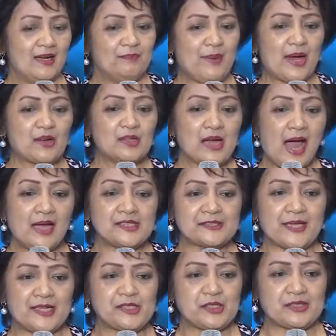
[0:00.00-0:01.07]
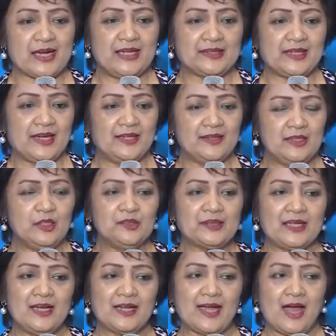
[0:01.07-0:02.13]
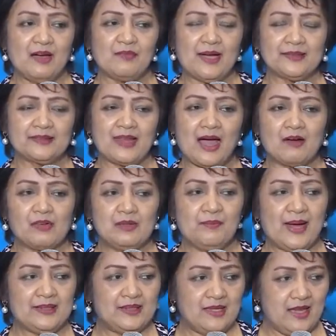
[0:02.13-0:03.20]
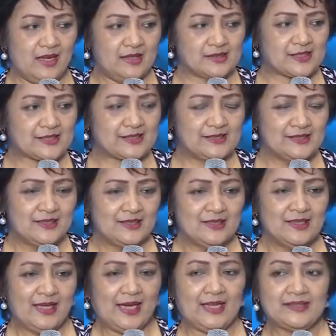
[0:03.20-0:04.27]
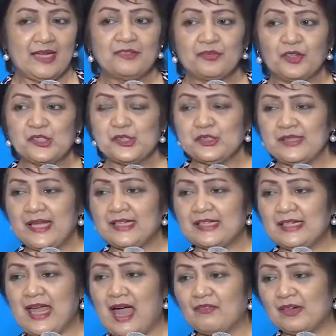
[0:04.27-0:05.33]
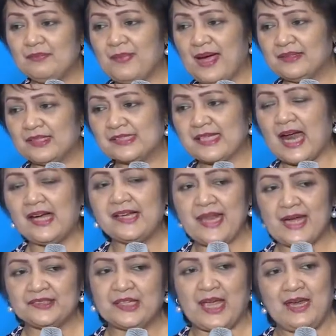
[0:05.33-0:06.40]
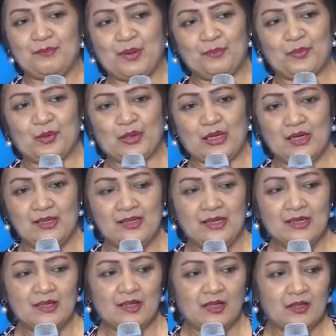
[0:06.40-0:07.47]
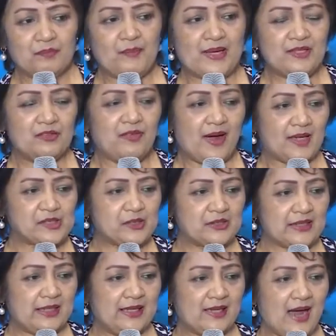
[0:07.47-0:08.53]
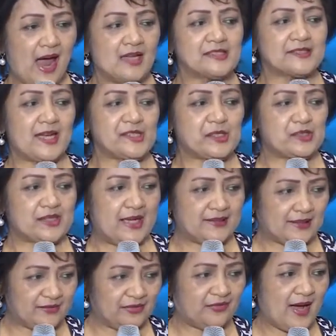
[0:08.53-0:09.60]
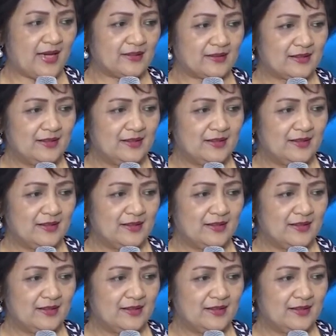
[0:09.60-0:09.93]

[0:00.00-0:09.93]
Pero yung unsaturated, yun talaga what our body needs. And unfortunately, our bodies are not capable of manufacturing unsaturated fat.